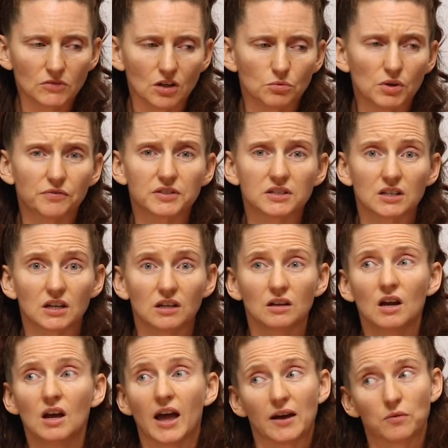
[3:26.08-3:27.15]
We've
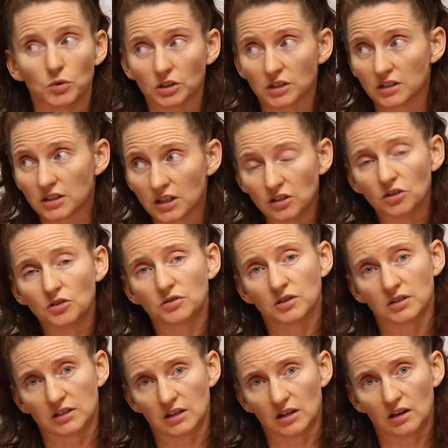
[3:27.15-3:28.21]
seen and will continue to
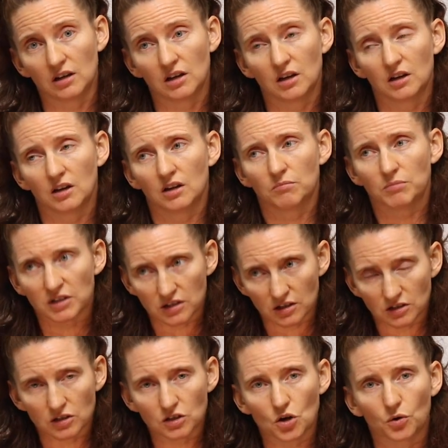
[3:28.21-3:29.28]
see
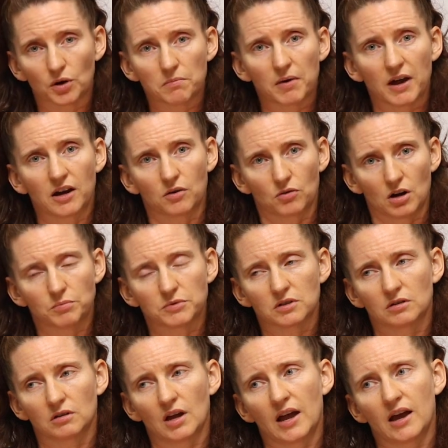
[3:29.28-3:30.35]
businesses going bankrupt,
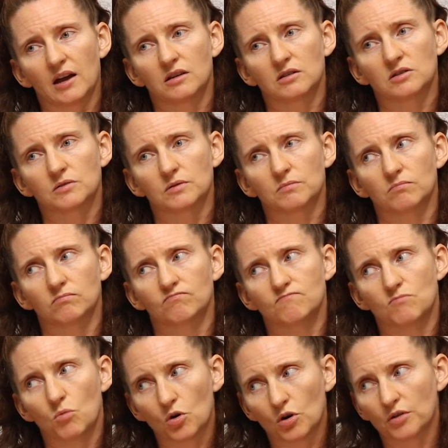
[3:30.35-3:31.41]
and
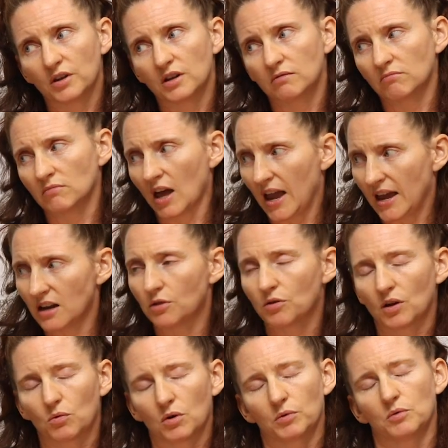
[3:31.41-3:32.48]
more than
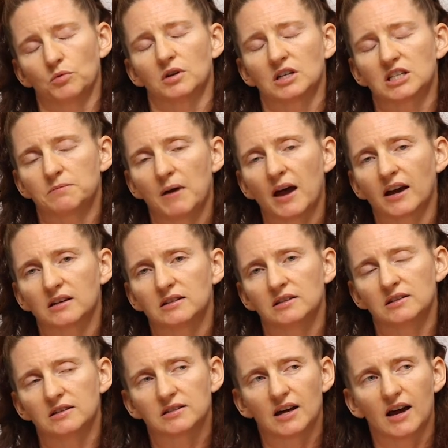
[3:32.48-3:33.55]
anything, what we would expect
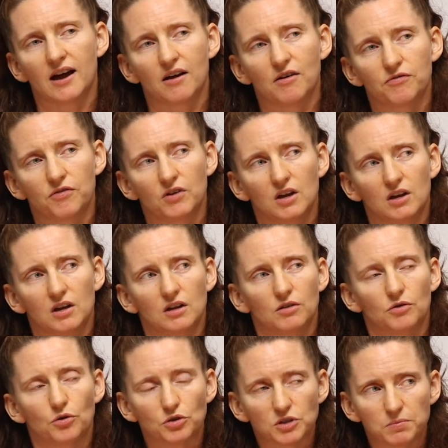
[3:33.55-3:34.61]
is to have
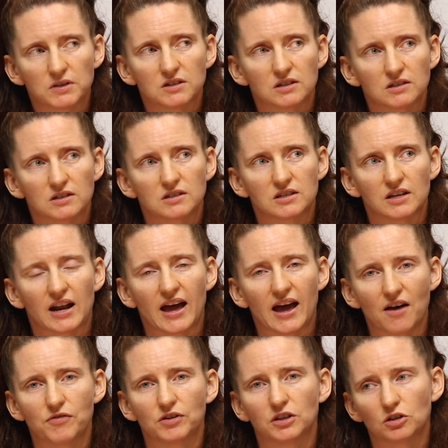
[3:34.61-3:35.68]
those businesses that
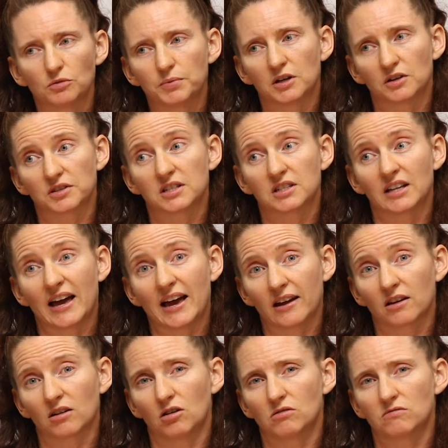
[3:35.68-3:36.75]
have a little bit of
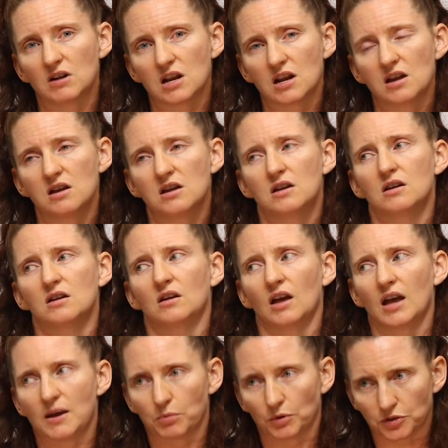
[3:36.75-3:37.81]
slack already
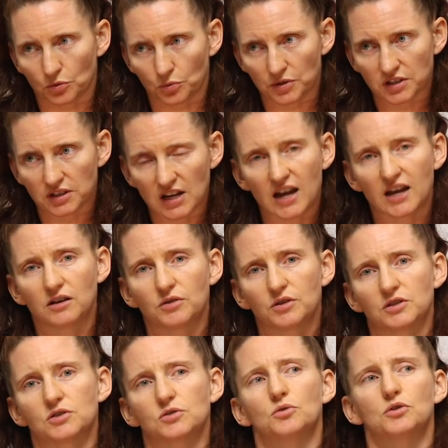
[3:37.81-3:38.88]
able to withstand
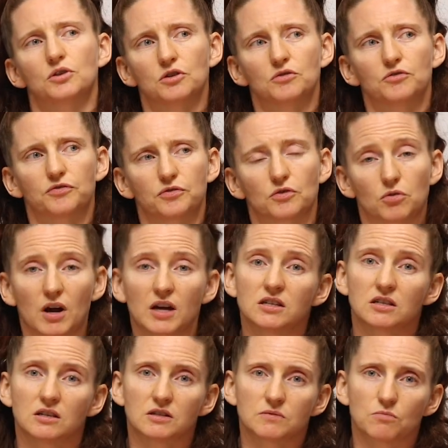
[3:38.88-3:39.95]
this sort of
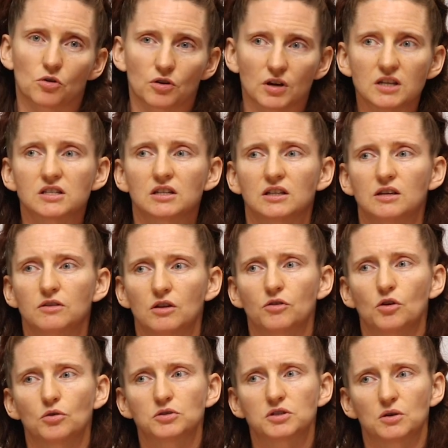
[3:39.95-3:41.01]
crisis more easily than
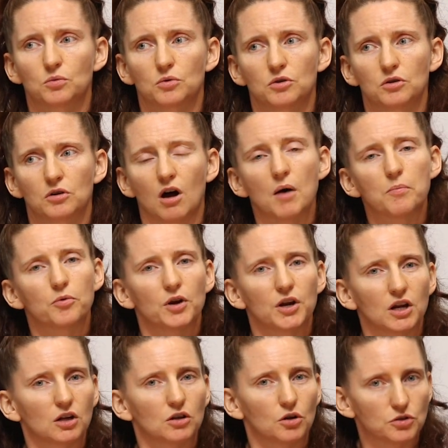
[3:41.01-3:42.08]
those that were
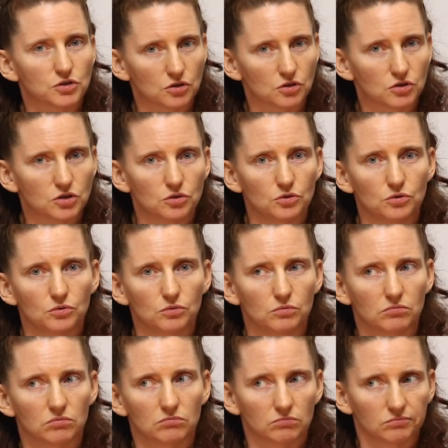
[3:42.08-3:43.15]
operating closer to
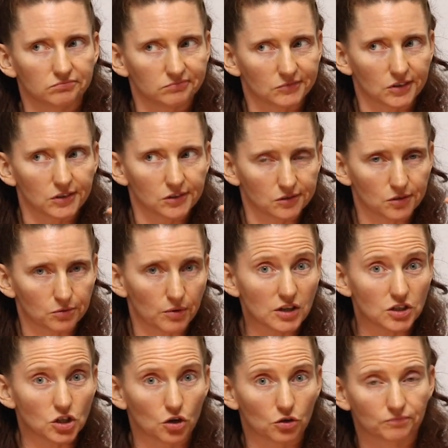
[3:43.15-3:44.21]
the
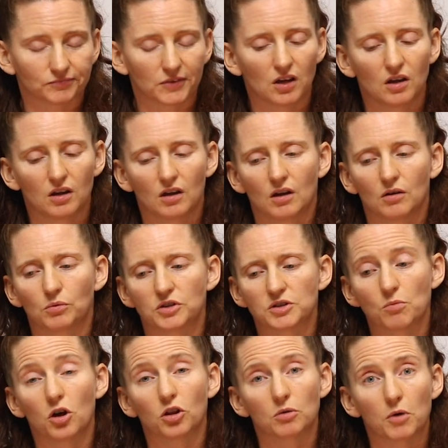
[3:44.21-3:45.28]
red zone with
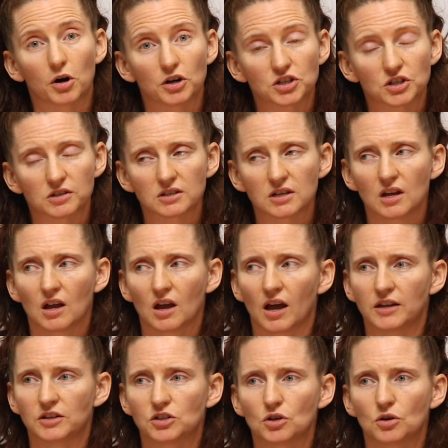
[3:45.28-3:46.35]
smaller margins.
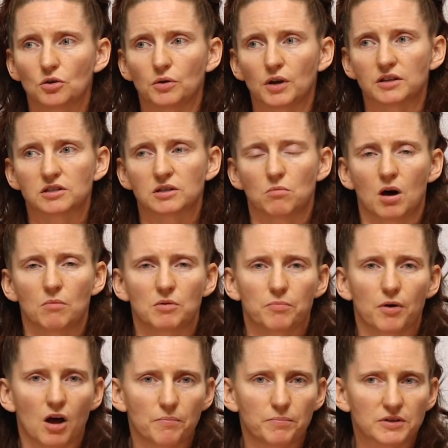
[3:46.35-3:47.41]
And so it's the mom
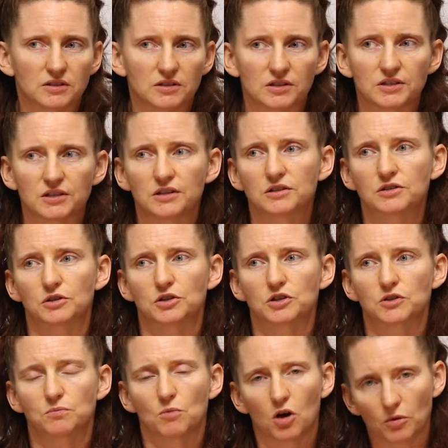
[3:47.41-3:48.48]
and pop businesses, the
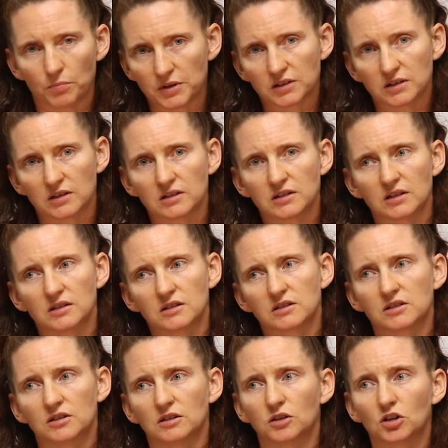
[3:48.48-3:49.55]
small
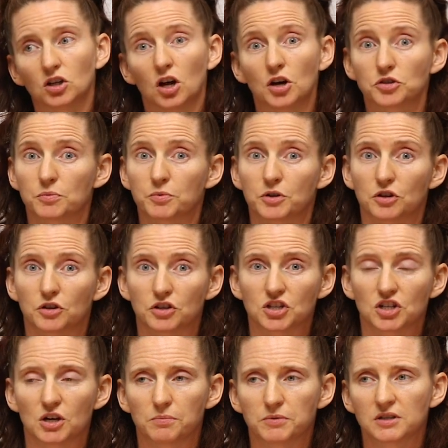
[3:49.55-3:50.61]
businesses, the little
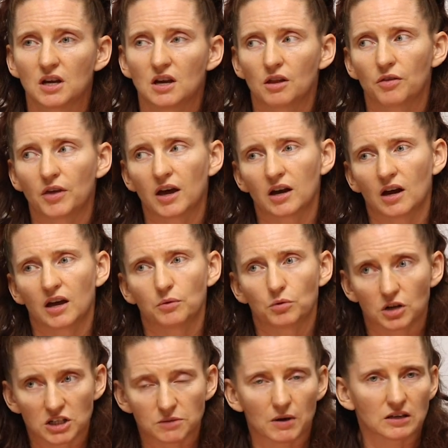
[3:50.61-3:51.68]
entrepreneurships that I would
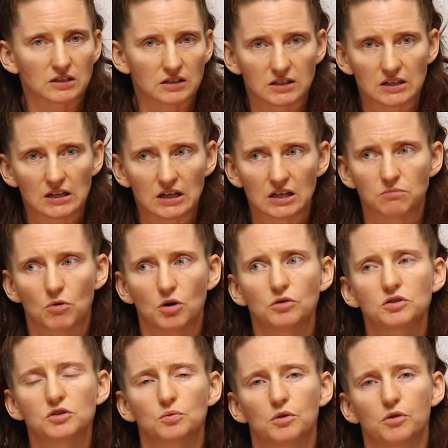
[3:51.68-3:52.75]
expect to see hit
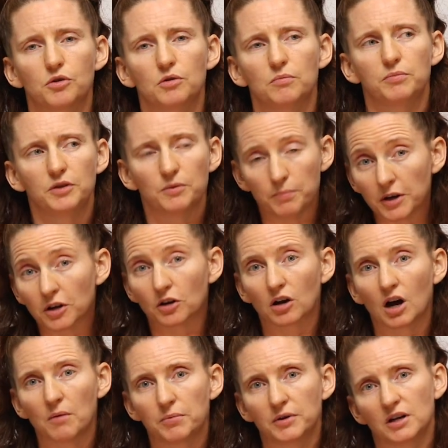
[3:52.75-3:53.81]
most, with the bigger
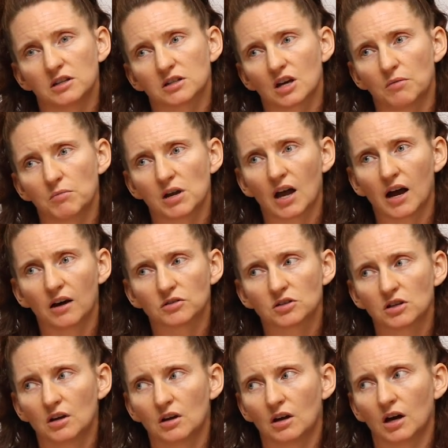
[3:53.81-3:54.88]
companies coming out
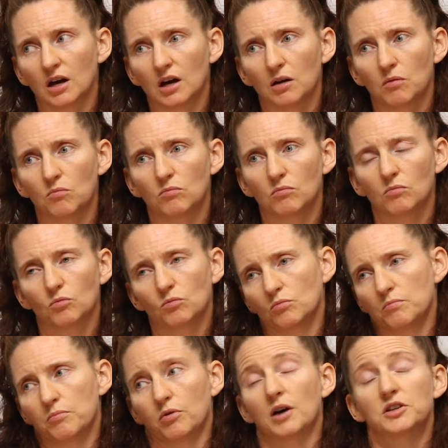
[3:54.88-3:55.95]

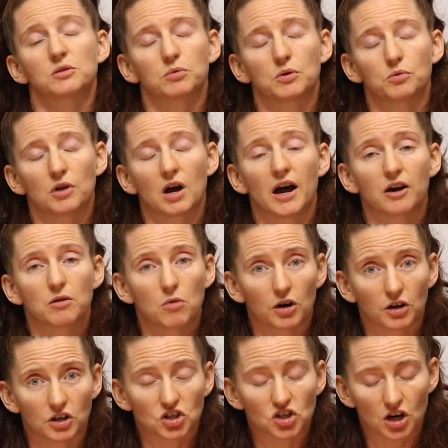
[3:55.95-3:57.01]
possibly with higher
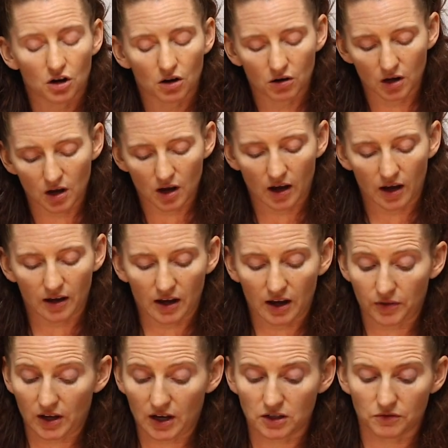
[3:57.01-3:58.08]
market share
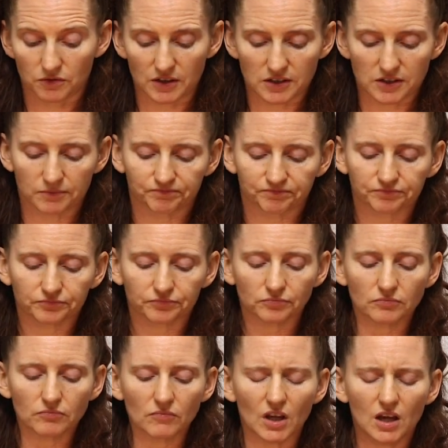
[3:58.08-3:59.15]
at the end of this.
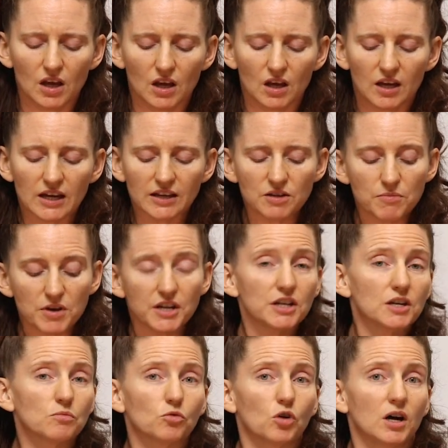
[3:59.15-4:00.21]
In the
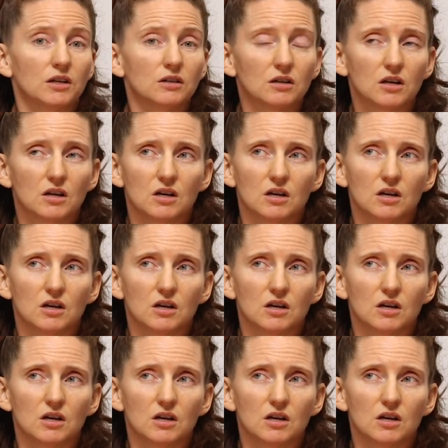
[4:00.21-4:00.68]
medium run,